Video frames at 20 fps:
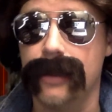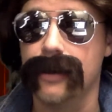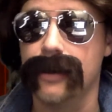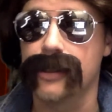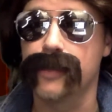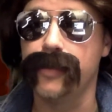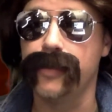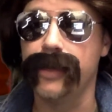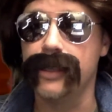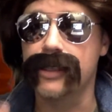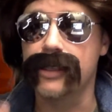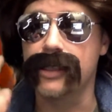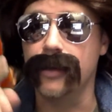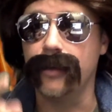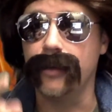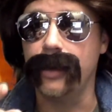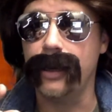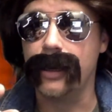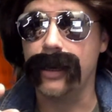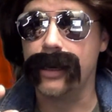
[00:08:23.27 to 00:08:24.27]
There's been
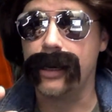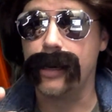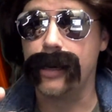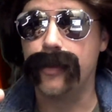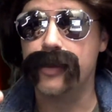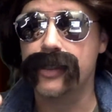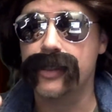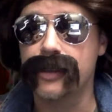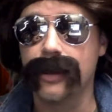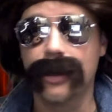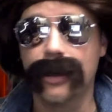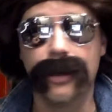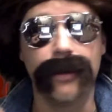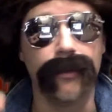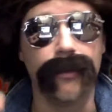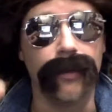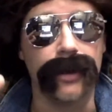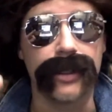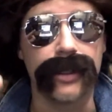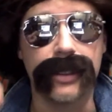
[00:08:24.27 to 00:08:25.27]
some hiccups.
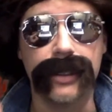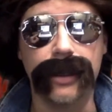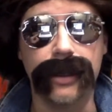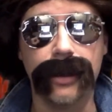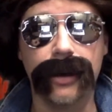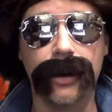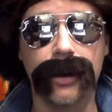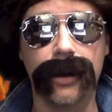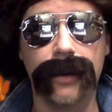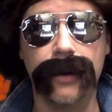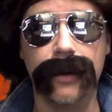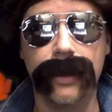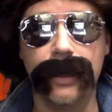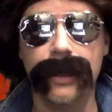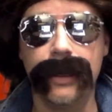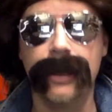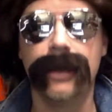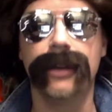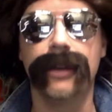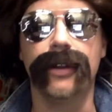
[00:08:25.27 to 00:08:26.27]
We're still
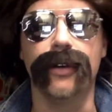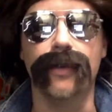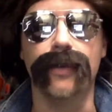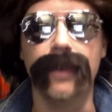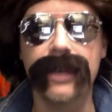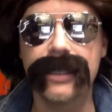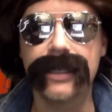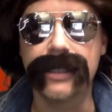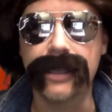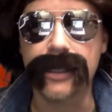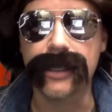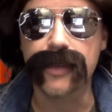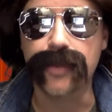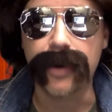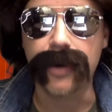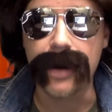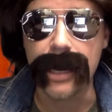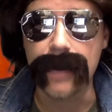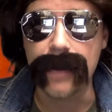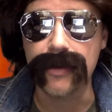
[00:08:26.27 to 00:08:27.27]
going. The week 6
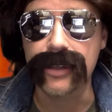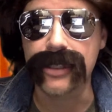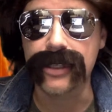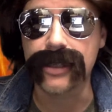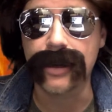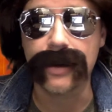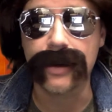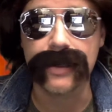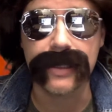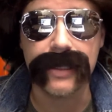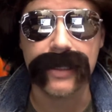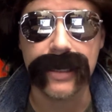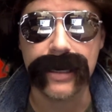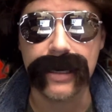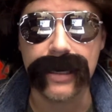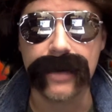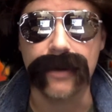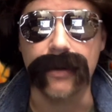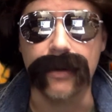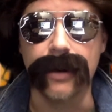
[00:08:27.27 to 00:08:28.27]
primer starts
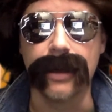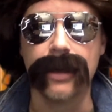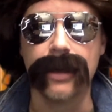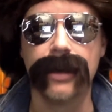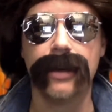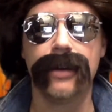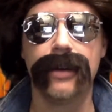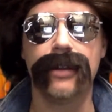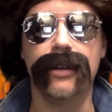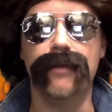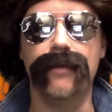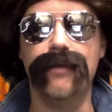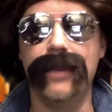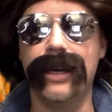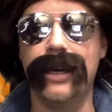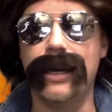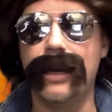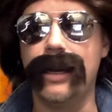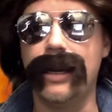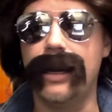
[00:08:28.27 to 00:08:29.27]
now. The
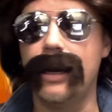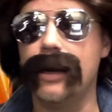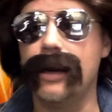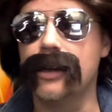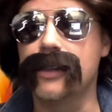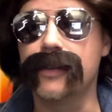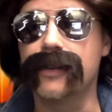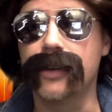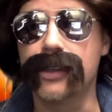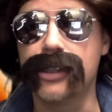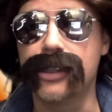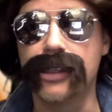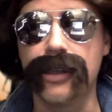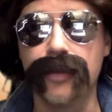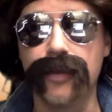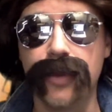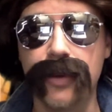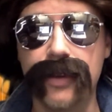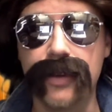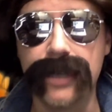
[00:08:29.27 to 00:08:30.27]
Mad Hatters versus the
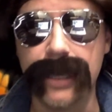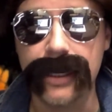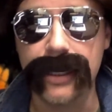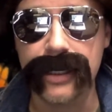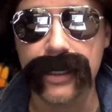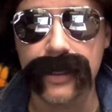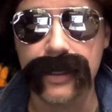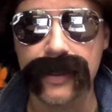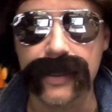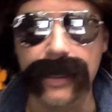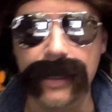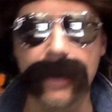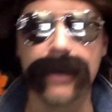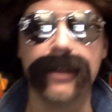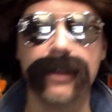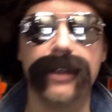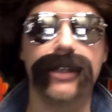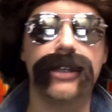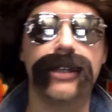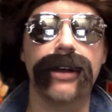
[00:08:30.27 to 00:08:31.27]
Beauticians.
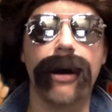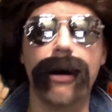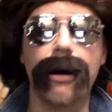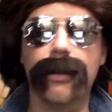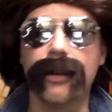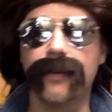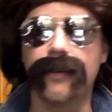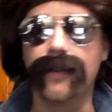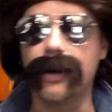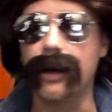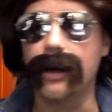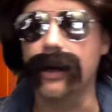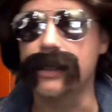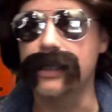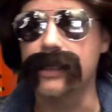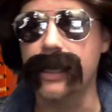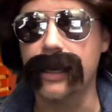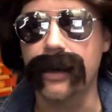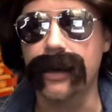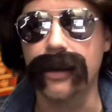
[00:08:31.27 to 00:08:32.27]
The Chocolate Frogs
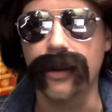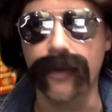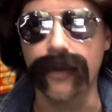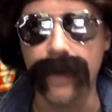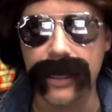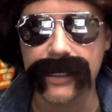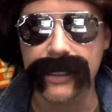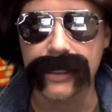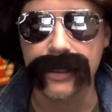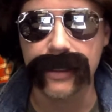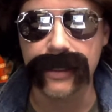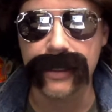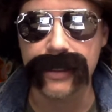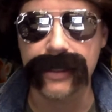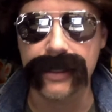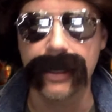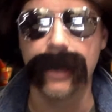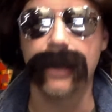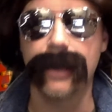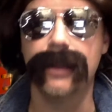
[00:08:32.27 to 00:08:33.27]
take on the
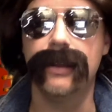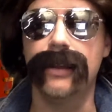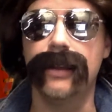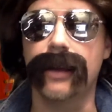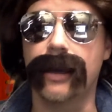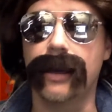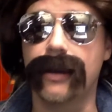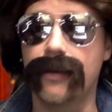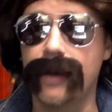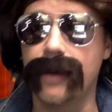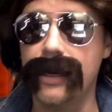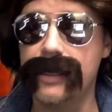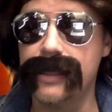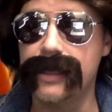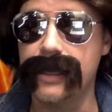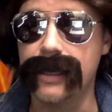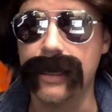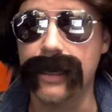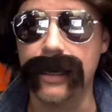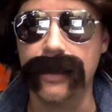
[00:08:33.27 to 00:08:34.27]
Westerners. The Crazy
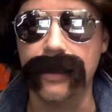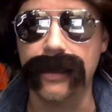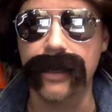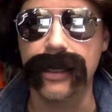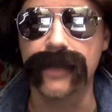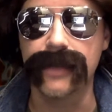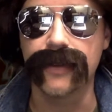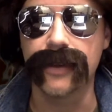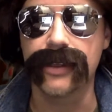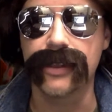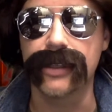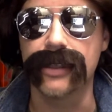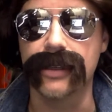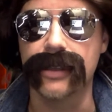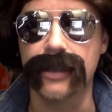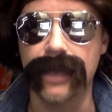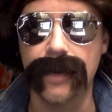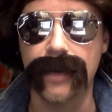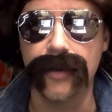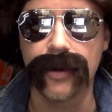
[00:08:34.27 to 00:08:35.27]
Cat Ladies versus the
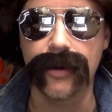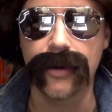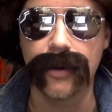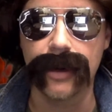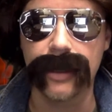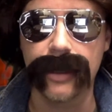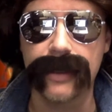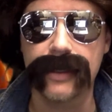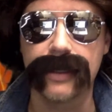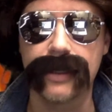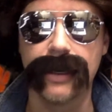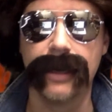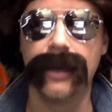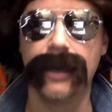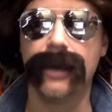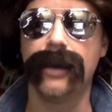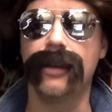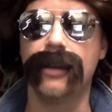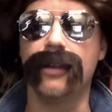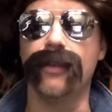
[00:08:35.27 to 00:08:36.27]
Demogorgons.
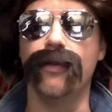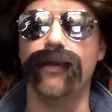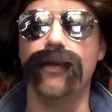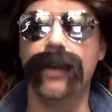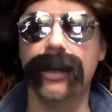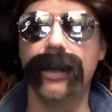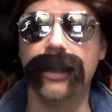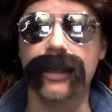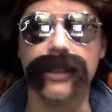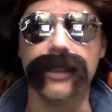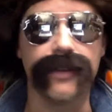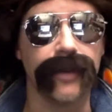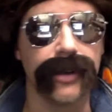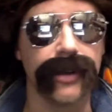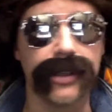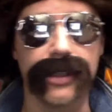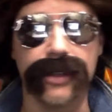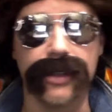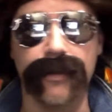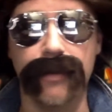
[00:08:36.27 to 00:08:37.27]
The Willies
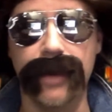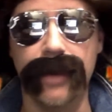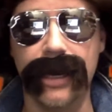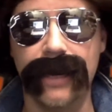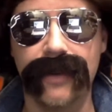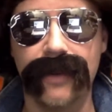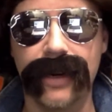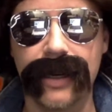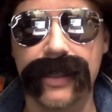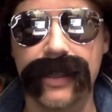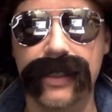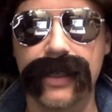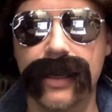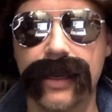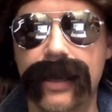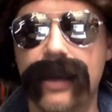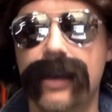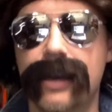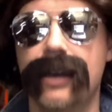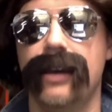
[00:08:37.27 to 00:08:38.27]
versus the Mavericks.
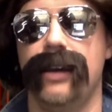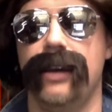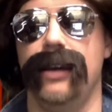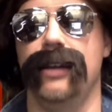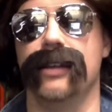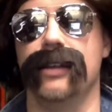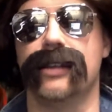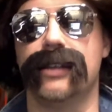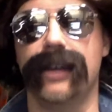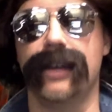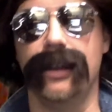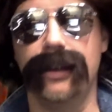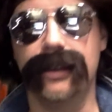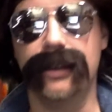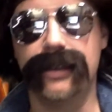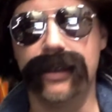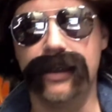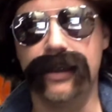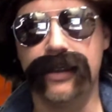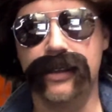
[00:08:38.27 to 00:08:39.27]
And the
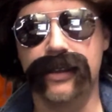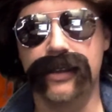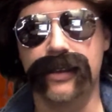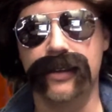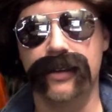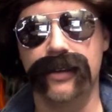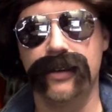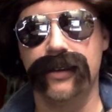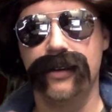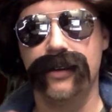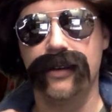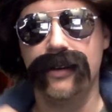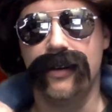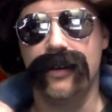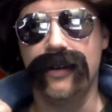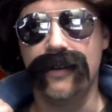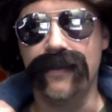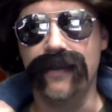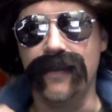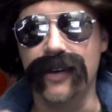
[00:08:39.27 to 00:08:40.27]
Skellingtons
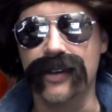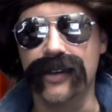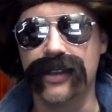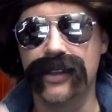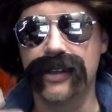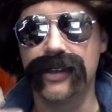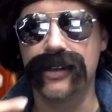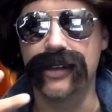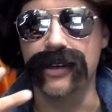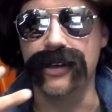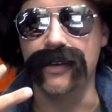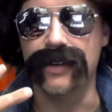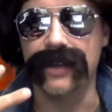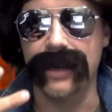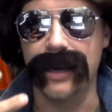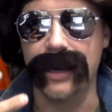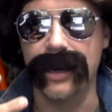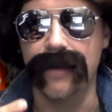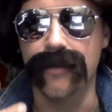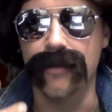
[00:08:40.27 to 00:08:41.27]
versus the
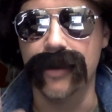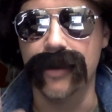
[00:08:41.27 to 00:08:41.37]
2-time.